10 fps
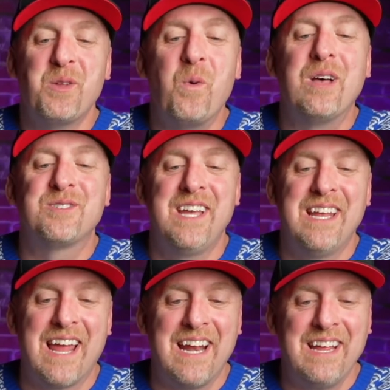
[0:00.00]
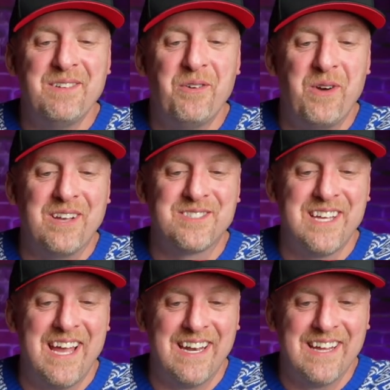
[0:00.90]
Well said, lady. Well
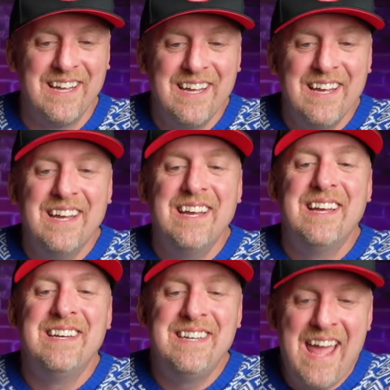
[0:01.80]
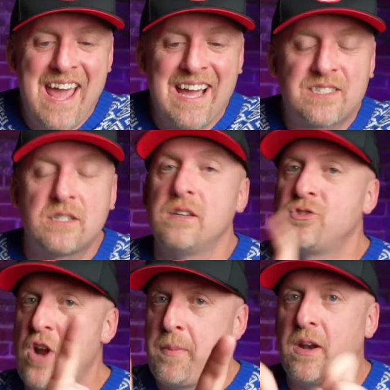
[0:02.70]
said. Next,
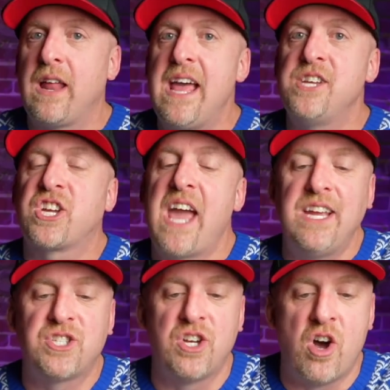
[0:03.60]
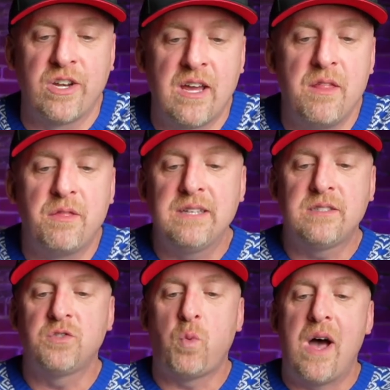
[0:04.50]
dropping a little education on you. This
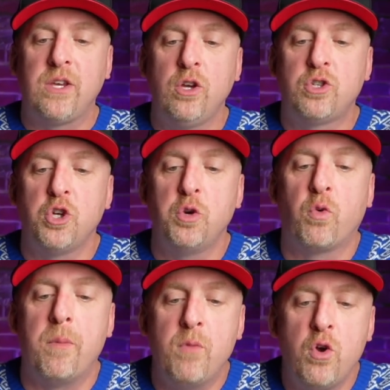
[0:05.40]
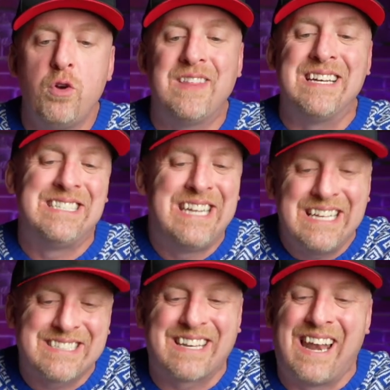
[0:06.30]
is why YouTube removed the
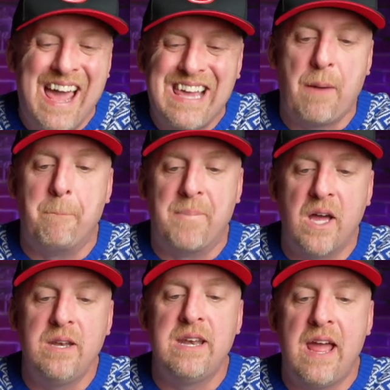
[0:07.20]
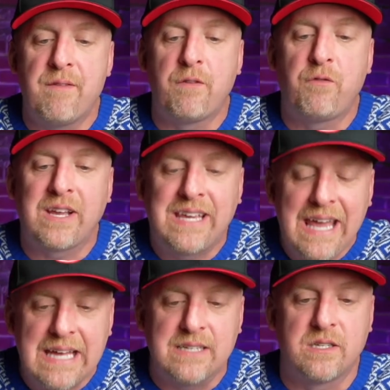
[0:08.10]
dislike button. Never
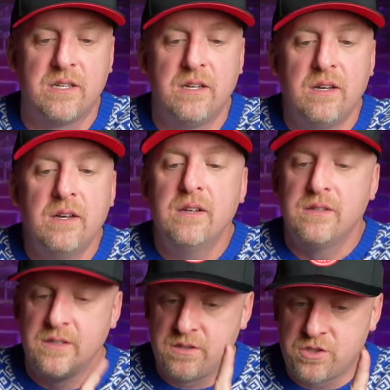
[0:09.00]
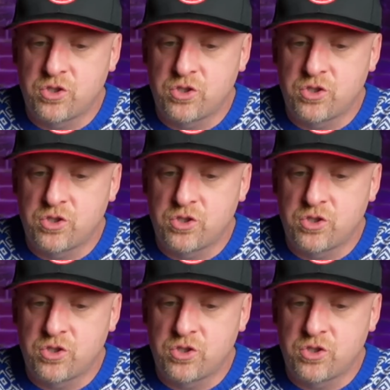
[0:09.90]
forget. This is